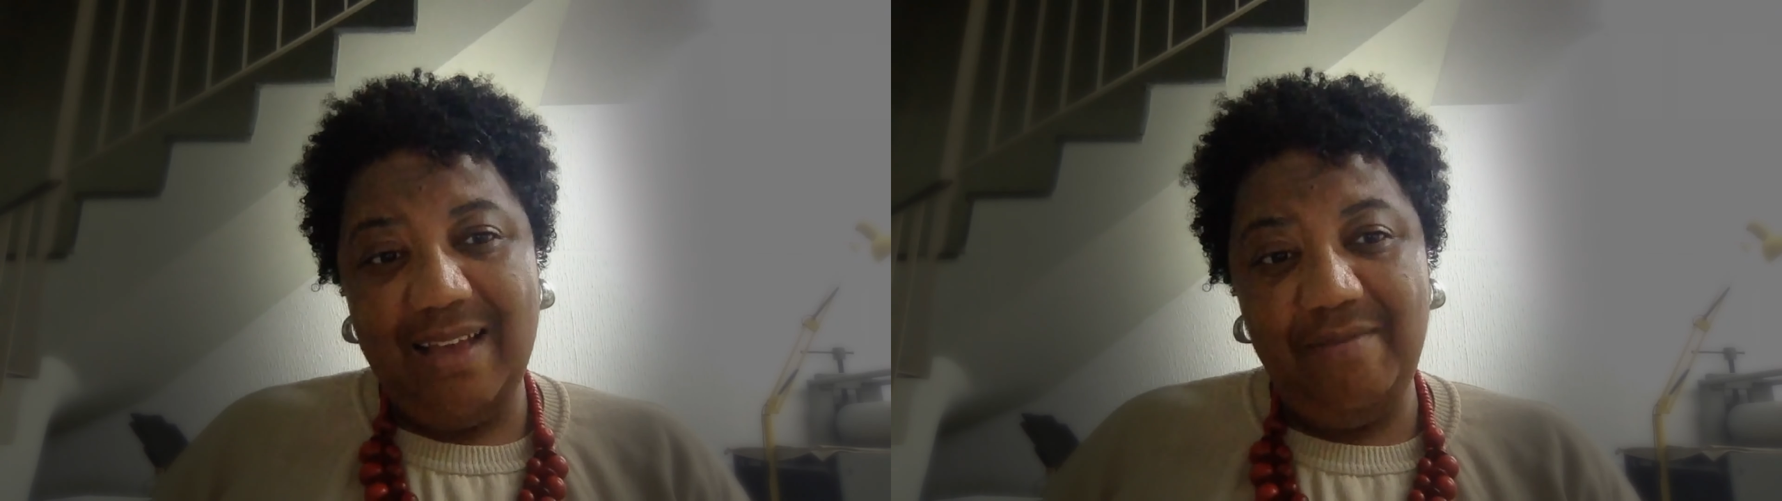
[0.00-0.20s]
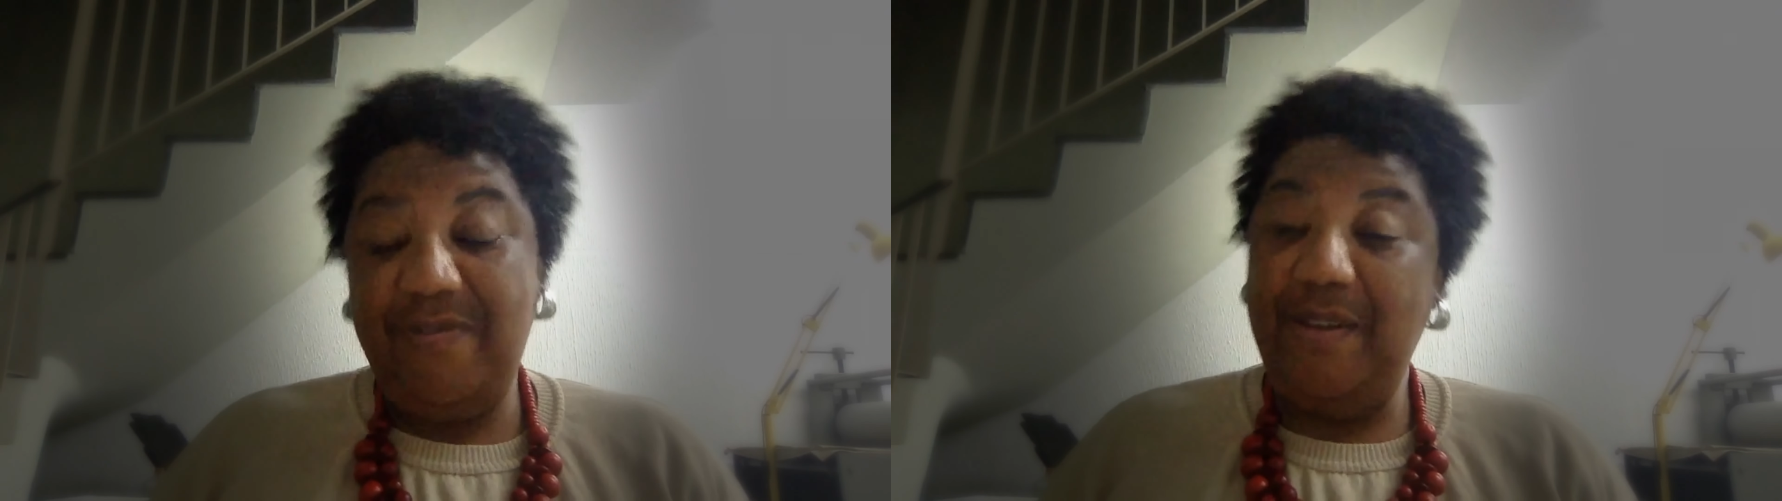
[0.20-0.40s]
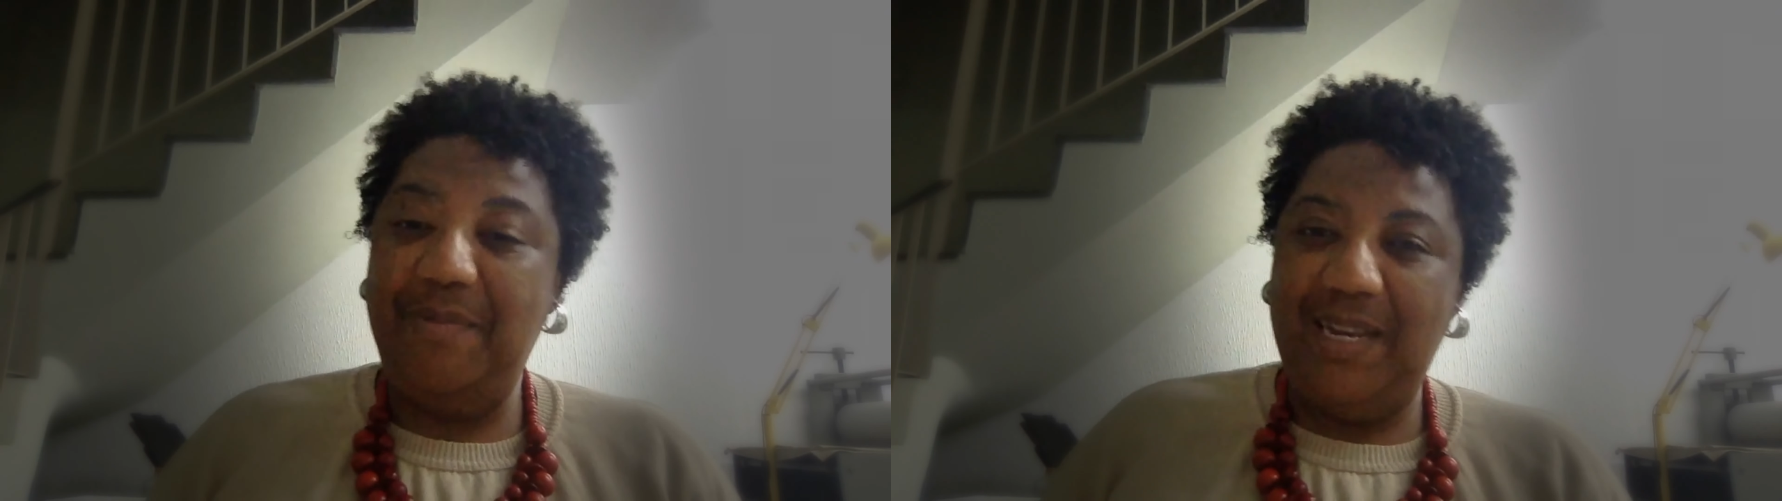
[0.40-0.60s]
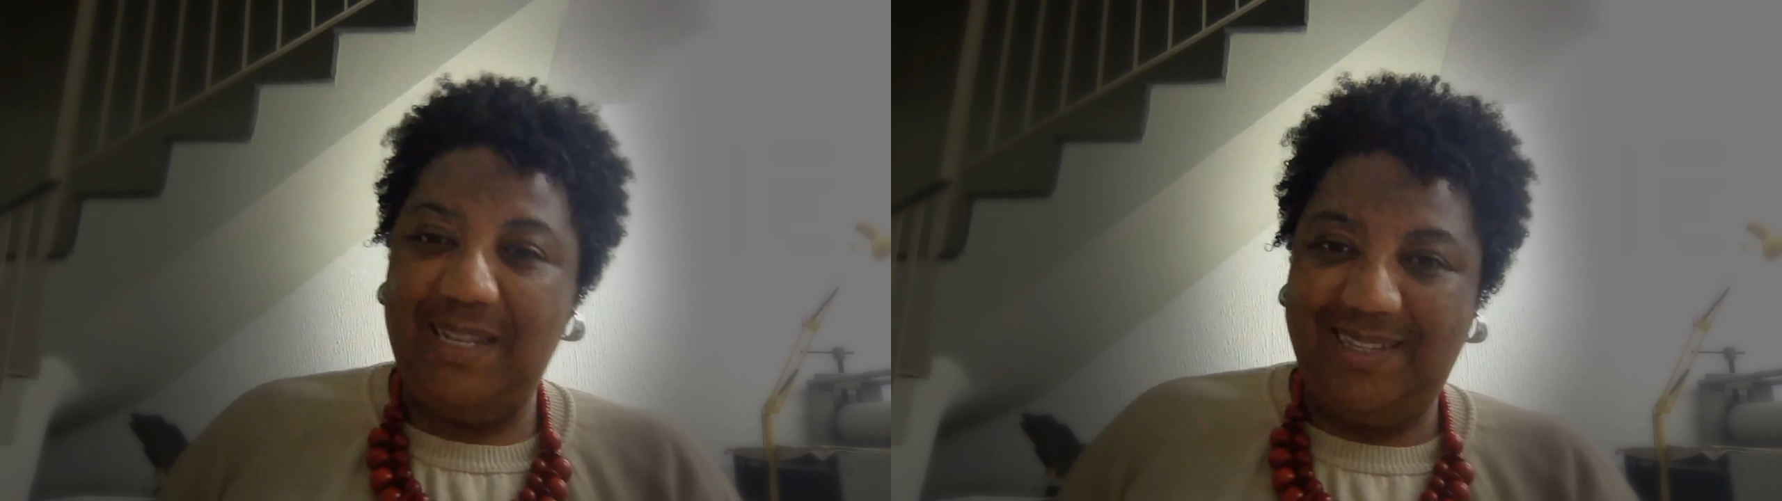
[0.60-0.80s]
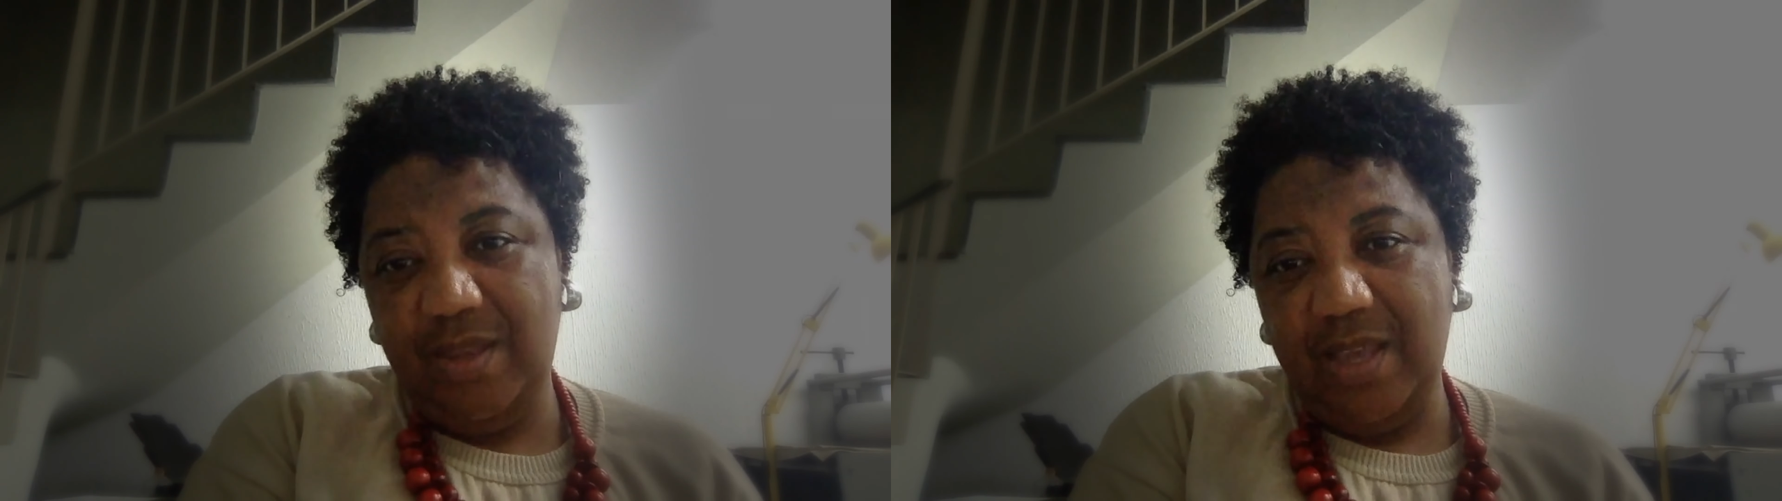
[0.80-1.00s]

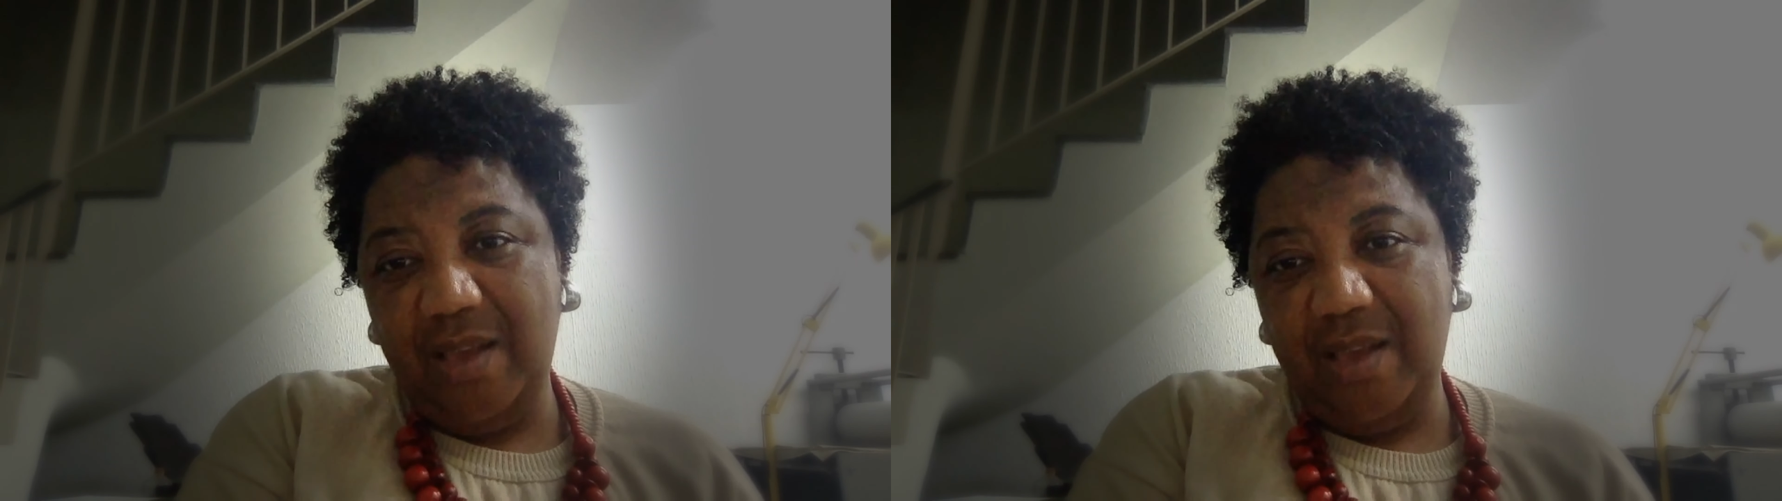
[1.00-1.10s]
feminist?